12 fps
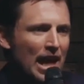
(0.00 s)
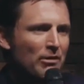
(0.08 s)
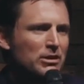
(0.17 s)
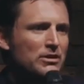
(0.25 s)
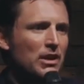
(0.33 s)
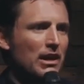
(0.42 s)
and
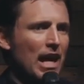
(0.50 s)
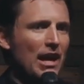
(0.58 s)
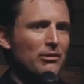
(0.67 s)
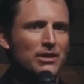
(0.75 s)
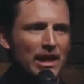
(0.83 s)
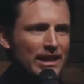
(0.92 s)
I was
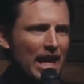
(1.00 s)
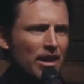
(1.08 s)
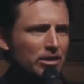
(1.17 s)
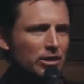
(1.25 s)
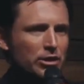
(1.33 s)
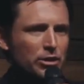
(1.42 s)
I was like,
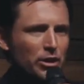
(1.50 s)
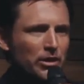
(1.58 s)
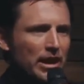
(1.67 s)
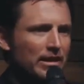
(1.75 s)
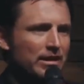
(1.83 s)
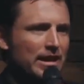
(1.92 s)
yeah, let's just
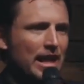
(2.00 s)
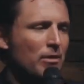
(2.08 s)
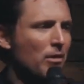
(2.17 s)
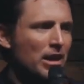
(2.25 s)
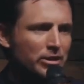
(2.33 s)
shoot it because I didn't